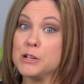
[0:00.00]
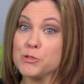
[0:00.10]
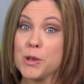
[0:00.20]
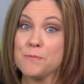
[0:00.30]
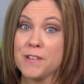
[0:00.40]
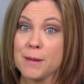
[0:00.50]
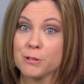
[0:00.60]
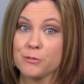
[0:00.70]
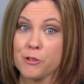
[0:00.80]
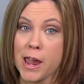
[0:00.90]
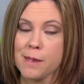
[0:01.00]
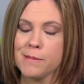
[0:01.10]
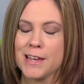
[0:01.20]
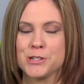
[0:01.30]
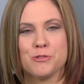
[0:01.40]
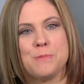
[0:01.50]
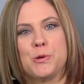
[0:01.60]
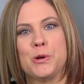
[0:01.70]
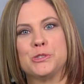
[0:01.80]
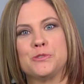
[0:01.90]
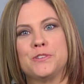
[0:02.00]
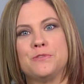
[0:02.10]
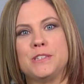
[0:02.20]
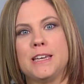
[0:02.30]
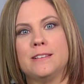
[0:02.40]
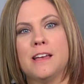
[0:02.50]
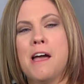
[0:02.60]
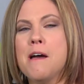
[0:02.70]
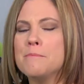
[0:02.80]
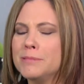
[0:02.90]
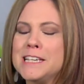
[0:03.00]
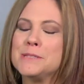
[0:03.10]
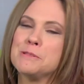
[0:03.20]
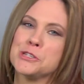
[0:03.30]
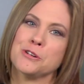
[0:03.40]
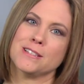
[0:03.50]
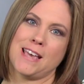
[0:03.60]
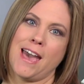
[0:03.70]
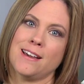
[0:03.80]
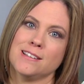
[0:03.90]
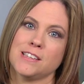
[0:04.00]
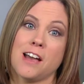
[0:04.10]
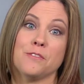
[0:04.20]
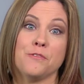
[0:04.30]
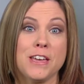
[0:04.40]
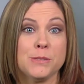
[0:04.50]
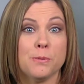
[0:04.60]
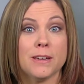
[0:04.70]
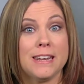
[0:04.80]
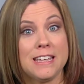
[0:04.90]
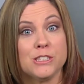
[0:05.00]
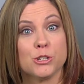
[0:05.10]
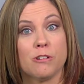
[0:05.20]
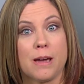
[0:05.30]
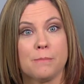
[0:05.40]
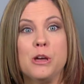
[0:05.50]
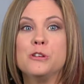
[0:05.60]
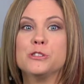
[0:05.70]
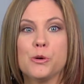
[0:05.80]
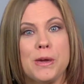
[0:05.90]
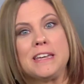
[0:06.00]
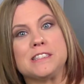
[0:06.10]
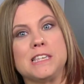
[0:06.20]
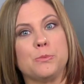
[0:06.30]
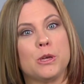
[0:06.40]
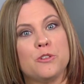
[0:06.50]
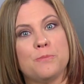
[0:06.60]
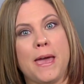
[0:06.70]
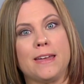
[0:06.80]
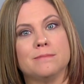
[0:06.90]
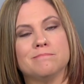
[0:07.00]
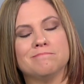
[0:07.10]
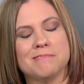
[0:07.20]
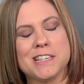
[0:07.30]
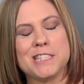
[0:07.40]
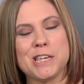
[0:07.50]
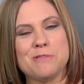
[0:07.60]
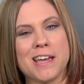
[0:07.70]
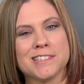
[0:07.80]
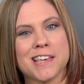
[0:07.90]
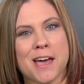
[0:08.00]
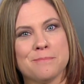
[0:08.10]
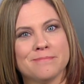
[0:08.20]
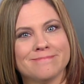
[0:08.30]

Dream Fabric Frame, and Dream Quilter fifteen? Please be sure to tag us on Facebook and Instagram so we can see what you've made. See you next time.